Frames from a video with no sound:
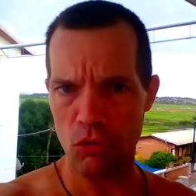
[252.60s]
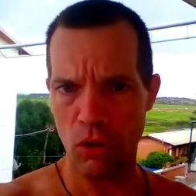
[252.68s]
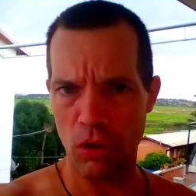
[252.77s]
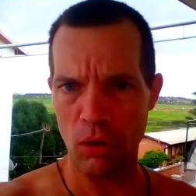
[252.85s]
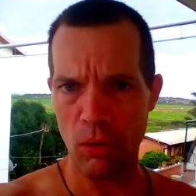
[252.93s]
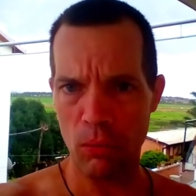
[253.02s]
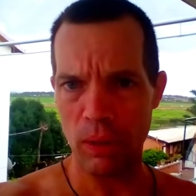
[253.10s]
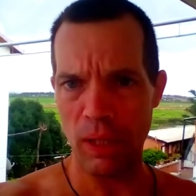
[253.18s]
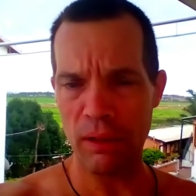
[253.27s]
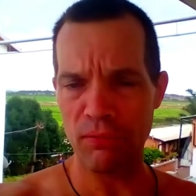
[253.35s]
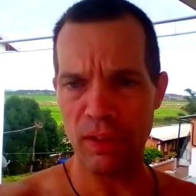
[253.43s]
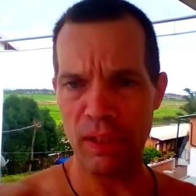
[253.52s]
So
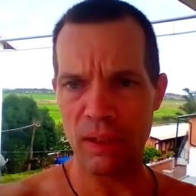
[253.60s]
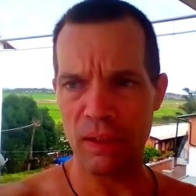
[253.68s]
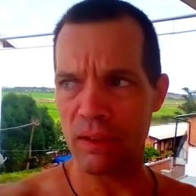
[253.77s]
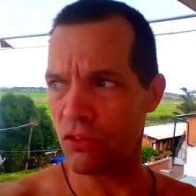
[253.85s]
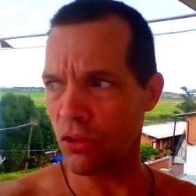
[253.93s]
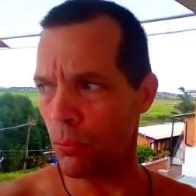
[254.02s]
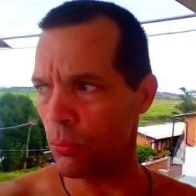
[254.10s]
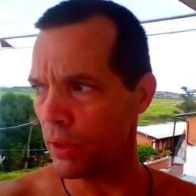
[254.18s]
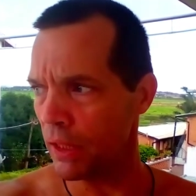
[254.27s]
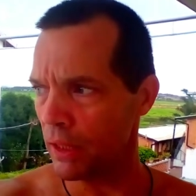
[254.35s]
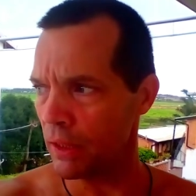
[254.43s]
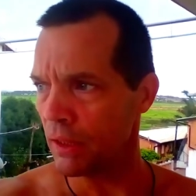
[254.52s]
I think
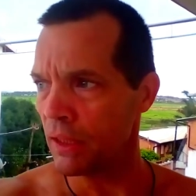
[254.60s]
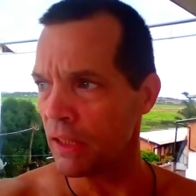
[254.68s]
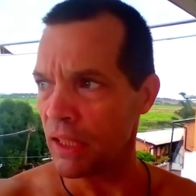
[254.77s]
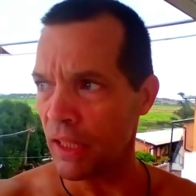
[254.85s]
somewhere